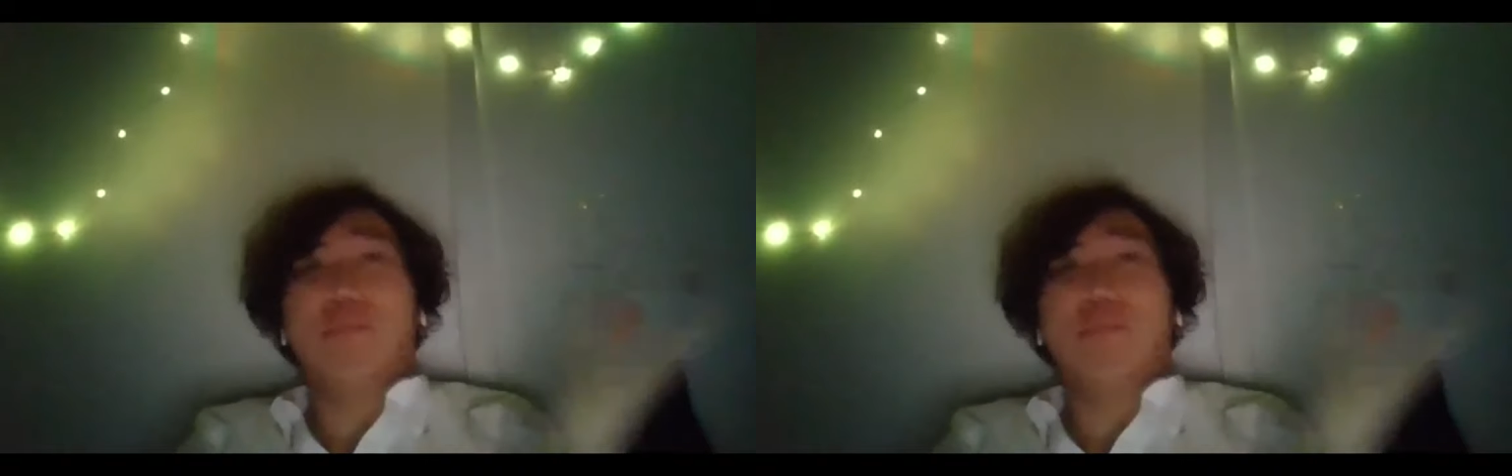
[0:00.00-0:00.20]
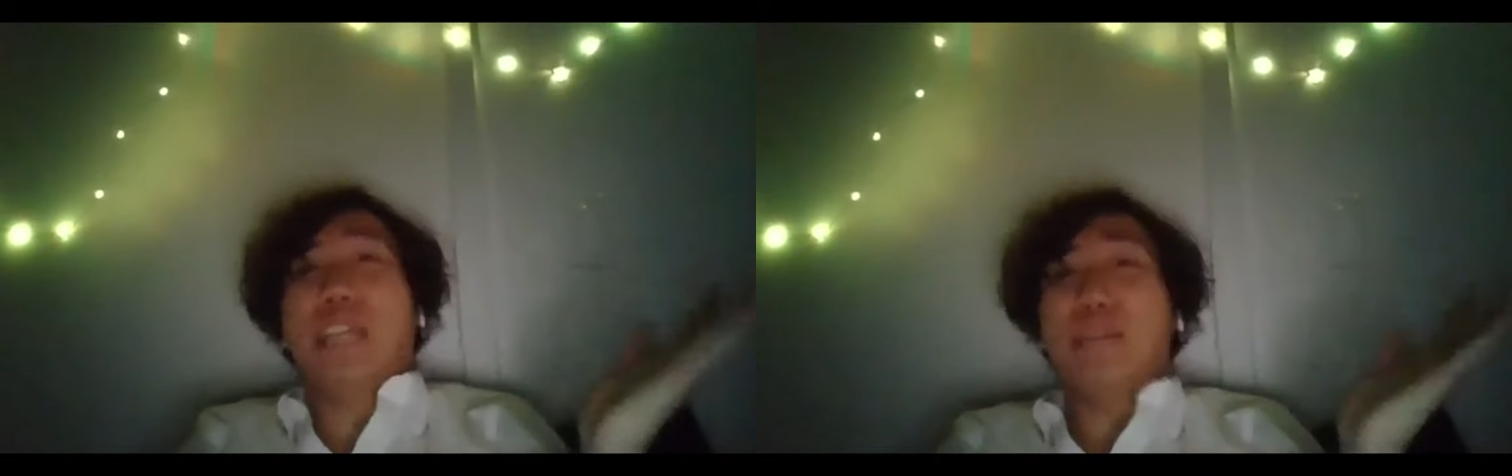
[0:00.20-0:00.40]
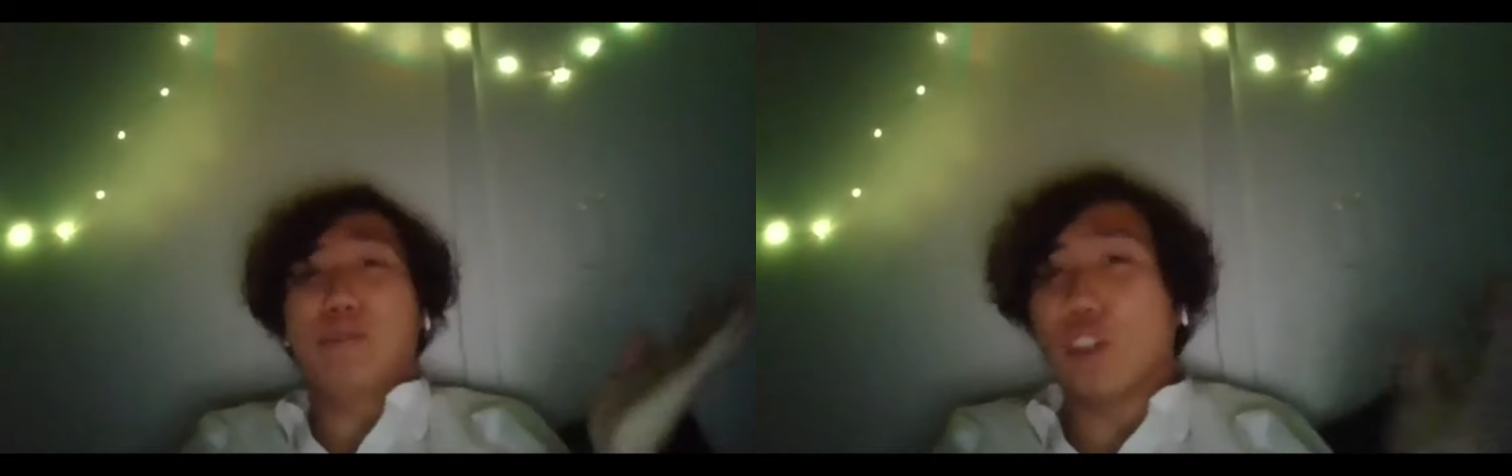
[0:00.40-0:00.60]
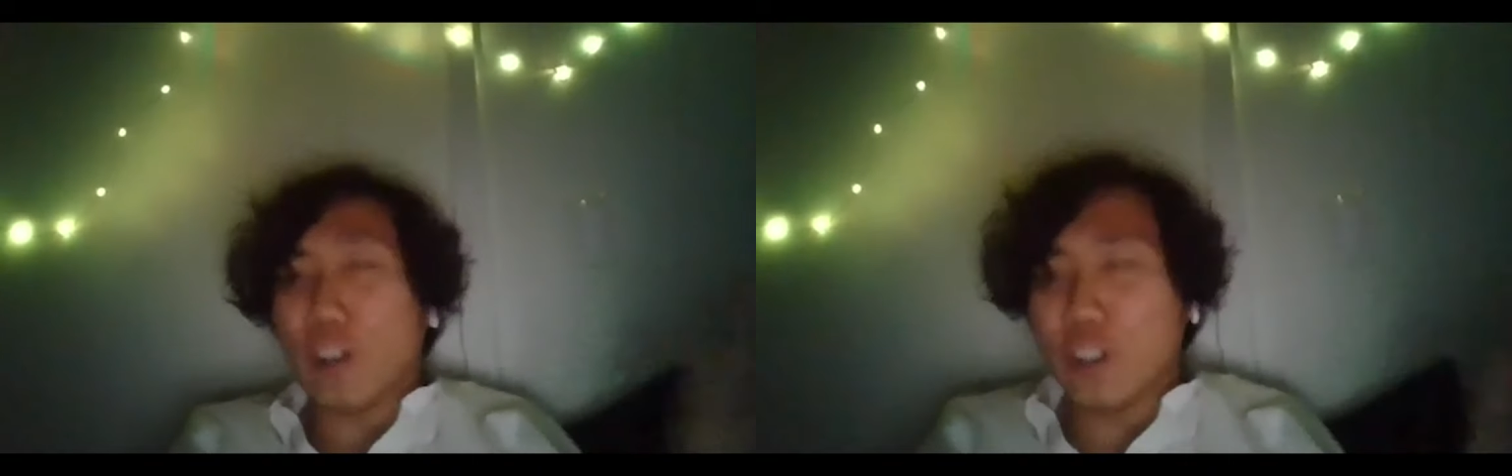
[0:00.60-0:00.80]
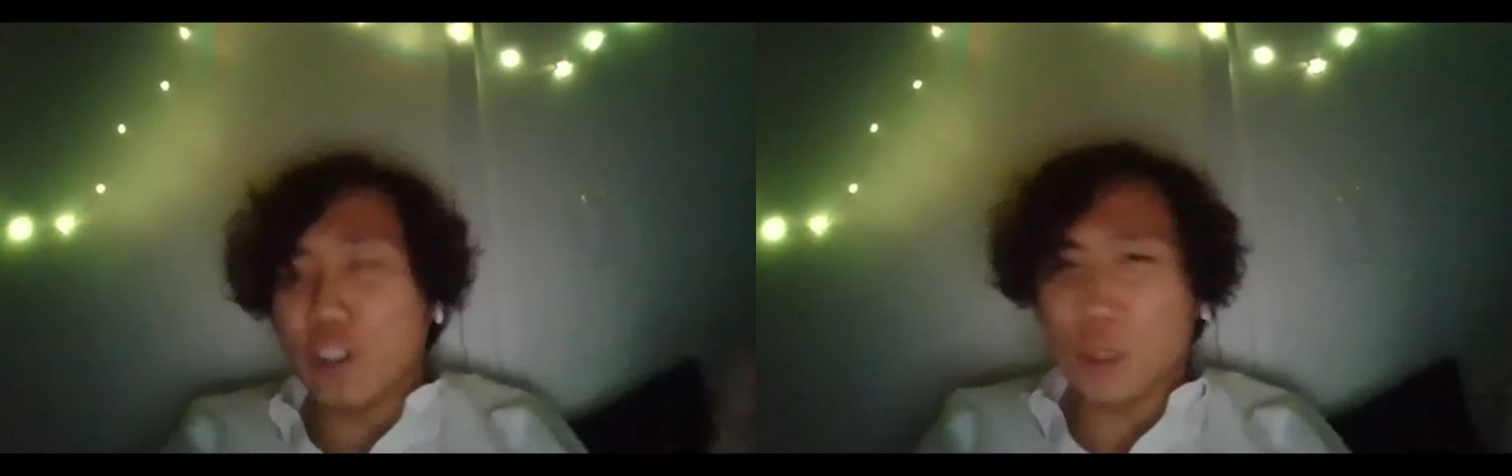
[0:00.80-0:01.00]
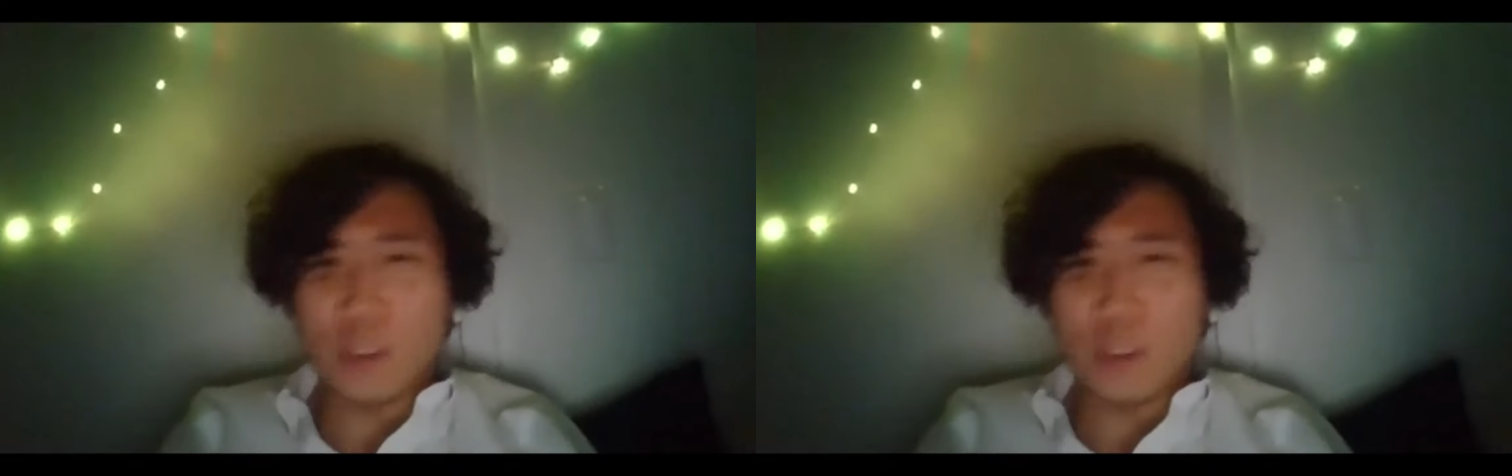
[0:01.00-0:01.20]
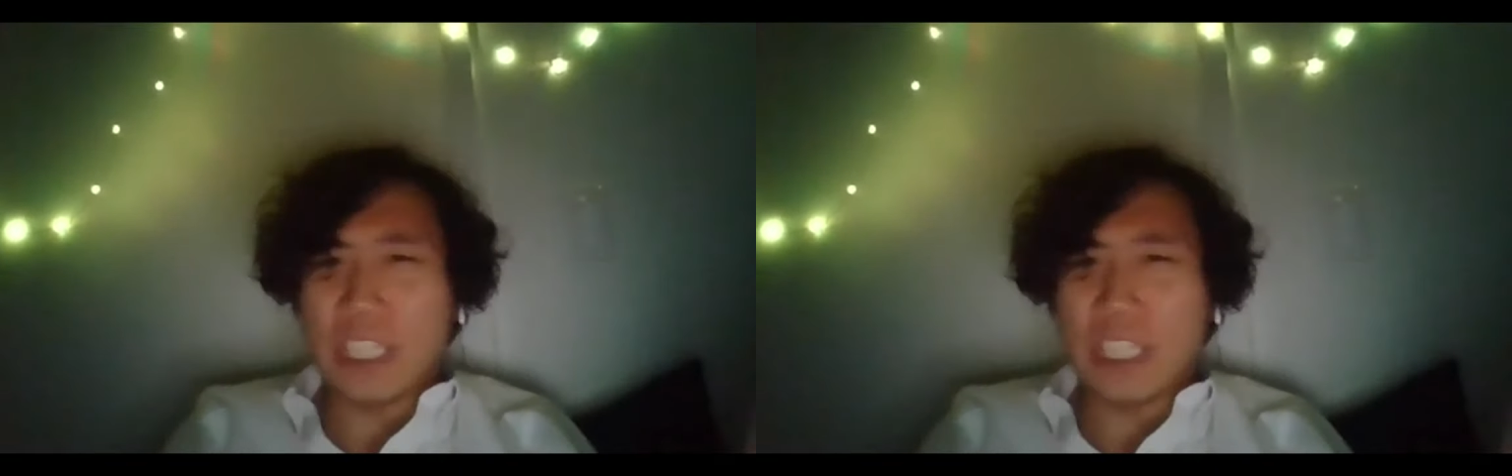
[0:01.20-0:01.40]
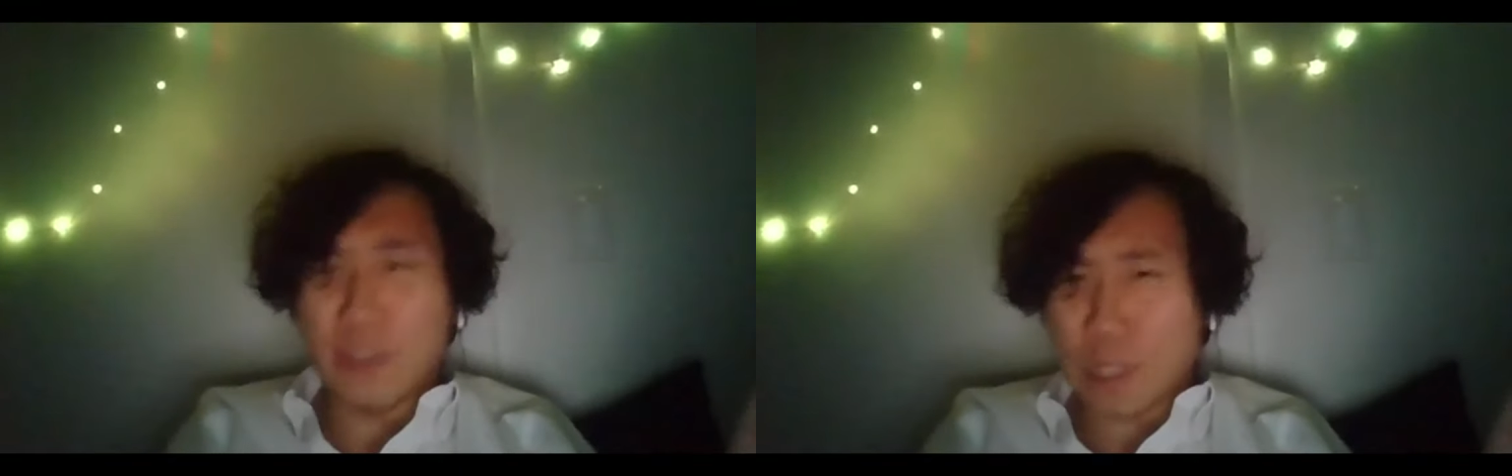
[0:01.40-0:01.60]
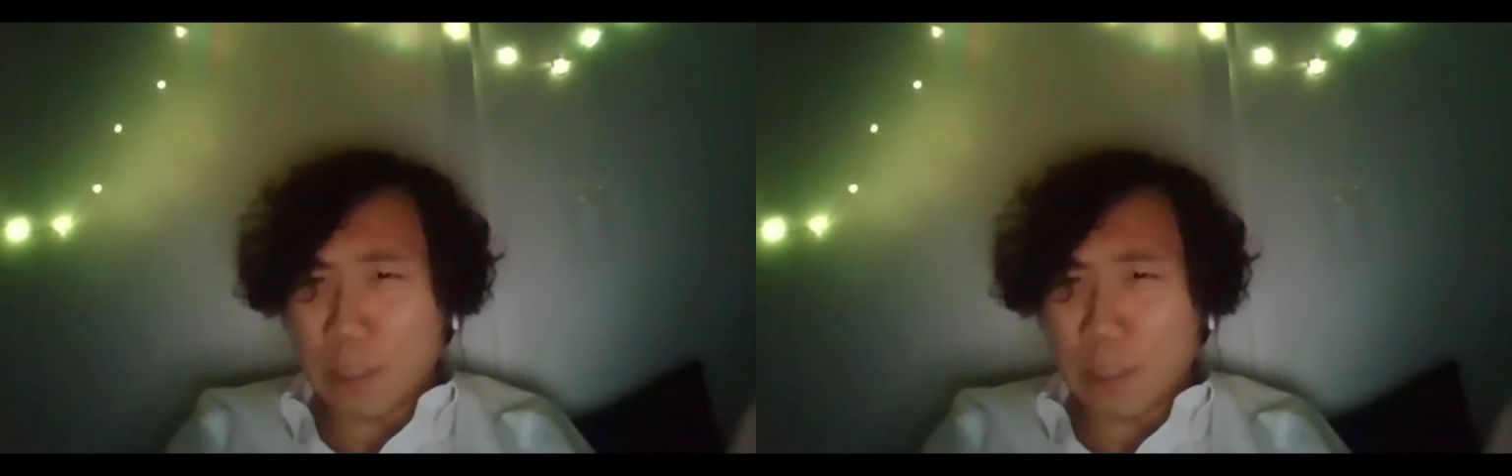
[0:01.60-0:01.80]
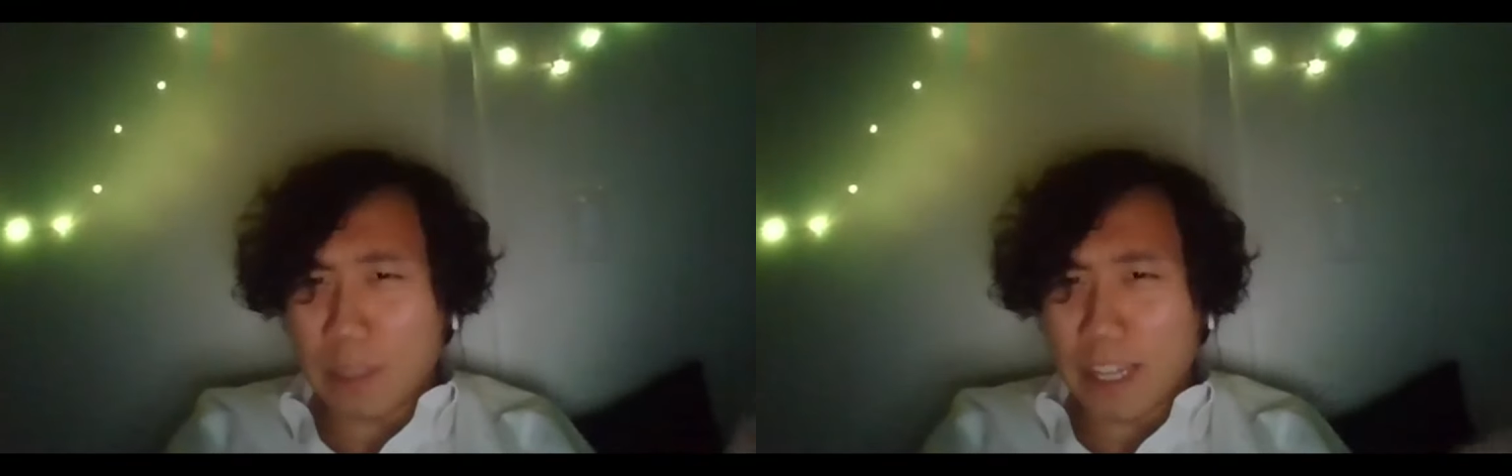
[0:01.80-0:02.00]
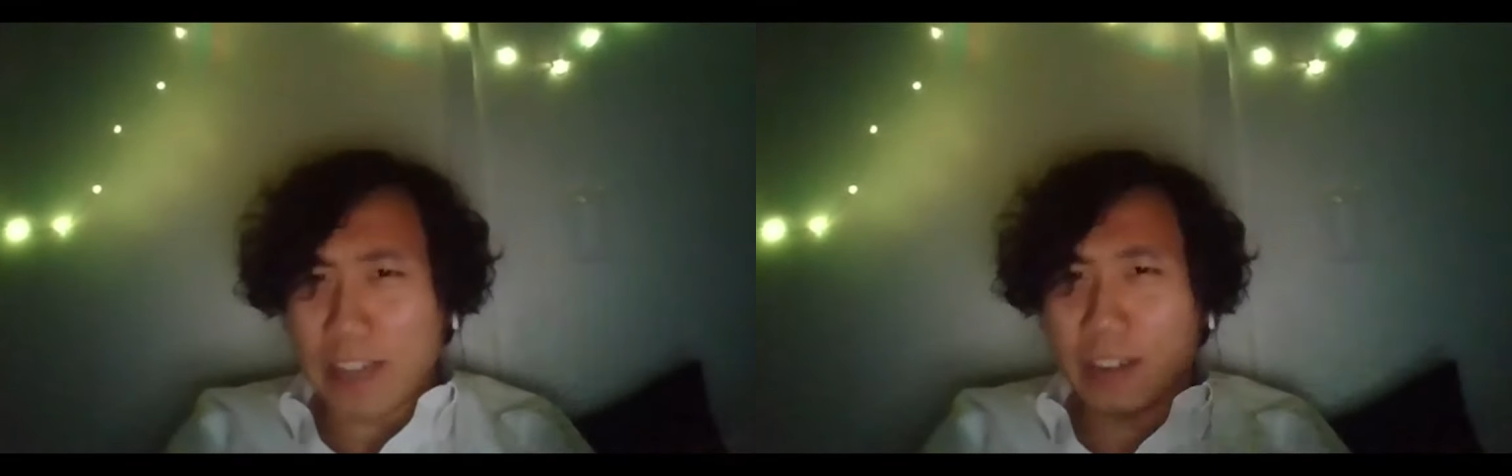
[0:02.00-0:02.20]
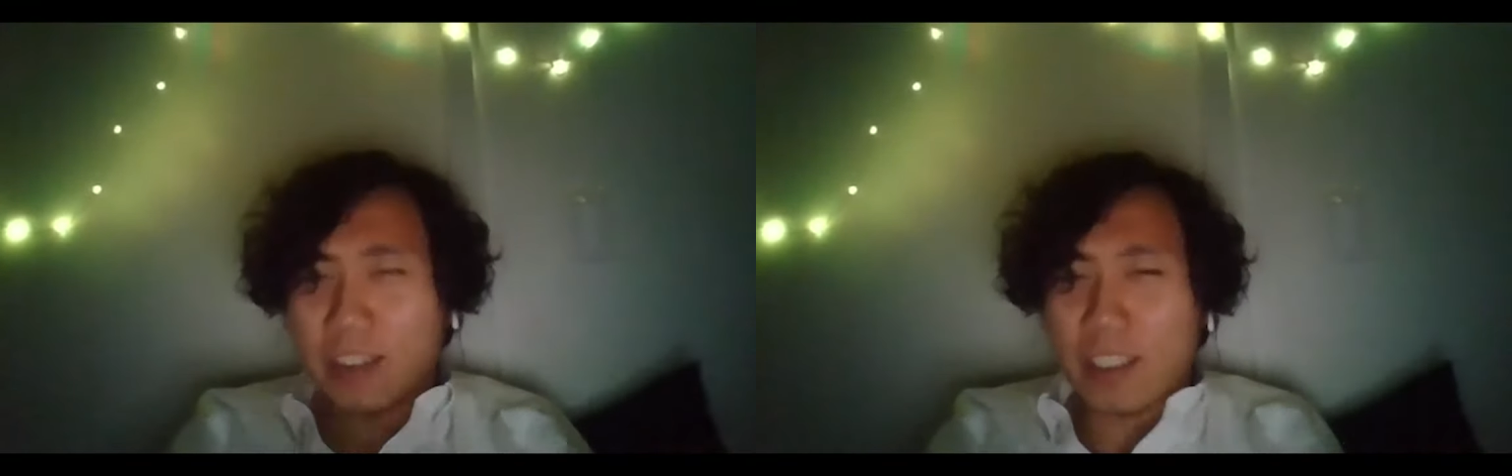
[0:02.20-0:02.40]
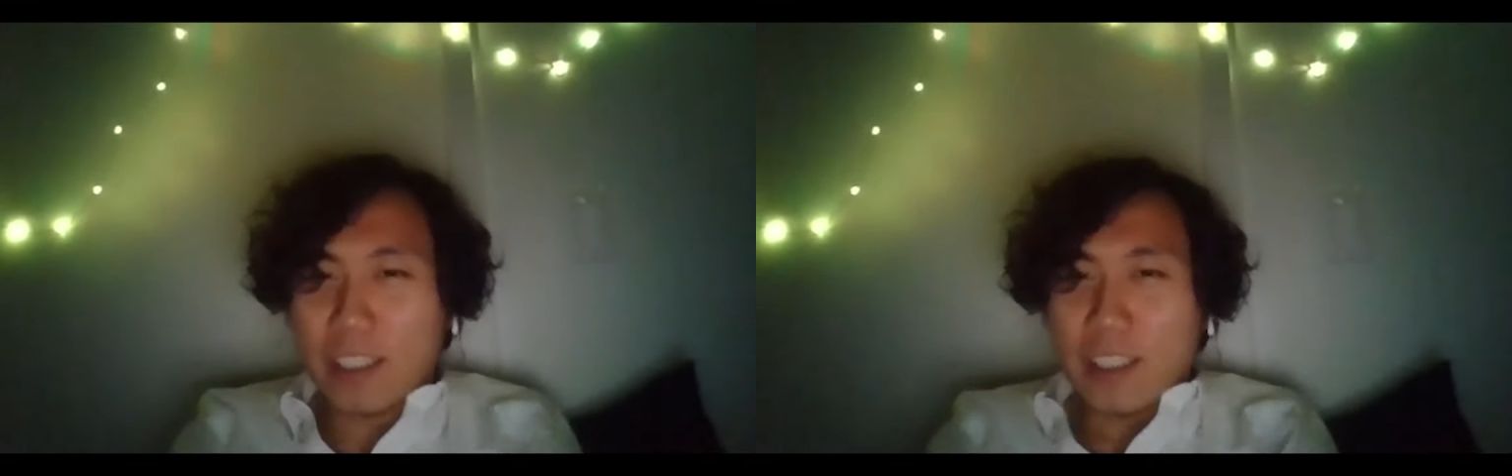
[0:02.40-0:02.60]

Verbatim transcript: people are all truly evil deep down.